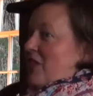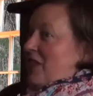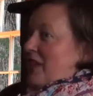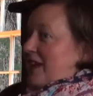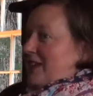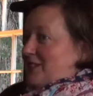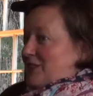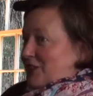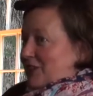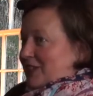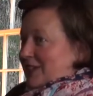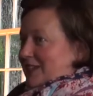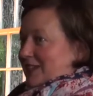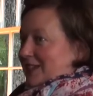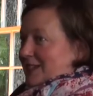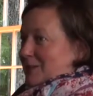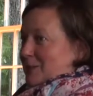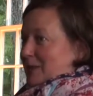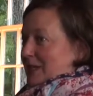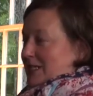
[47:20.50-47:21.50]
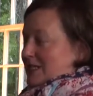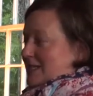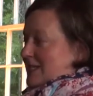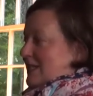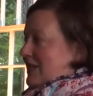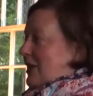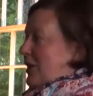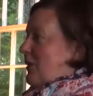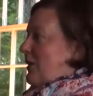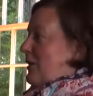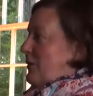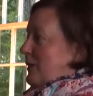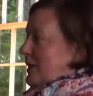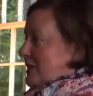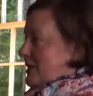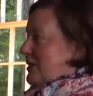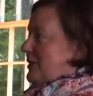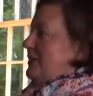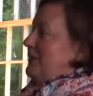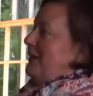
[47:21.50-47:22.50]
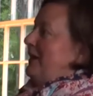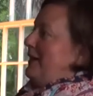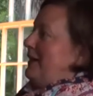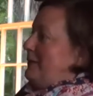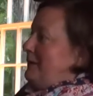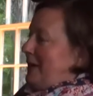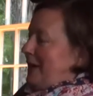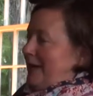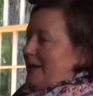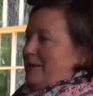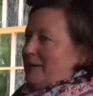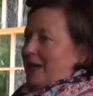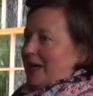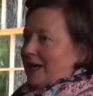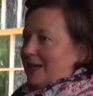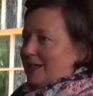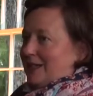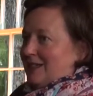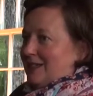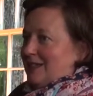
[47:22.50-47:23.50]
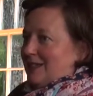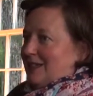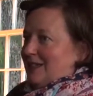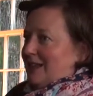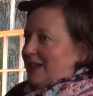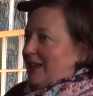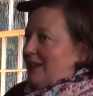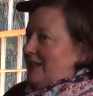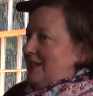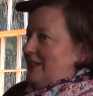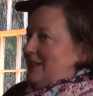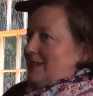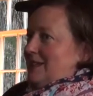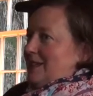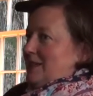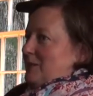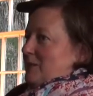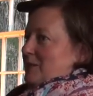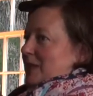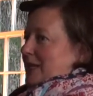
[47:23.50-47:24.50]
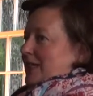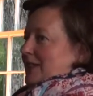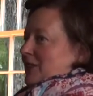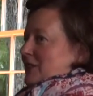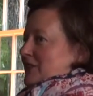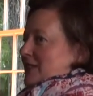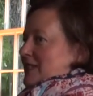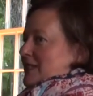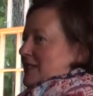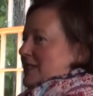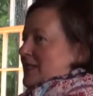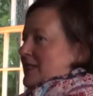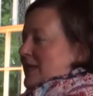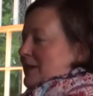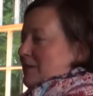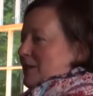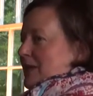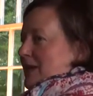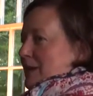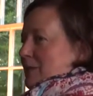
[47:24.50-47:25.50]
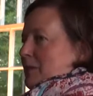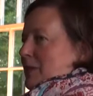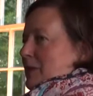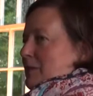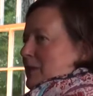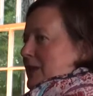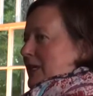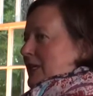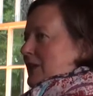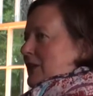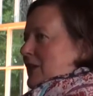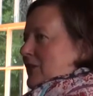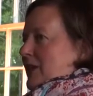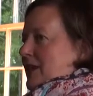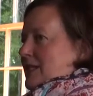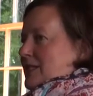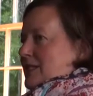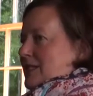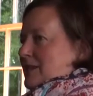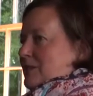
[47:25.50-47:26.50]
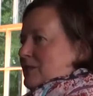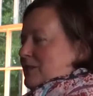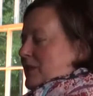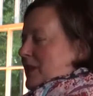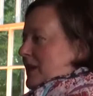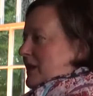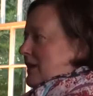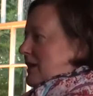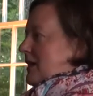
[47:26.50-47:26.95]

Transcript: they turn it into pizza dough, and we turn around and buy it back and the, Bigelow does the same thing, but Bigelow has a, a